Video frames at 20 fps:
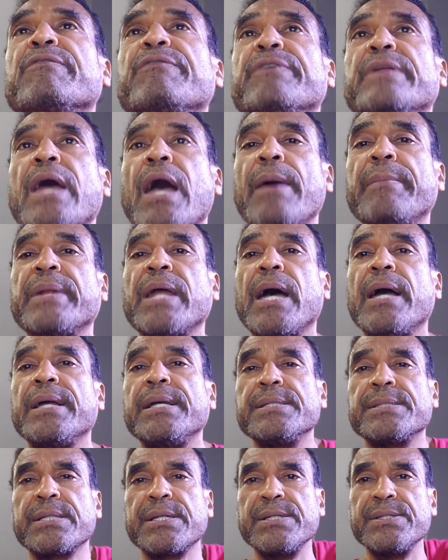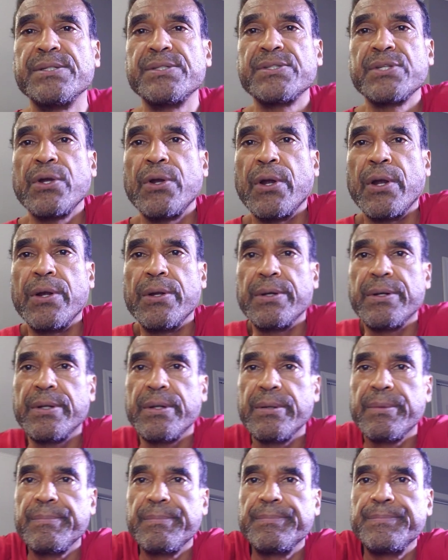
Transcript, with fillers: phenomena is concerned,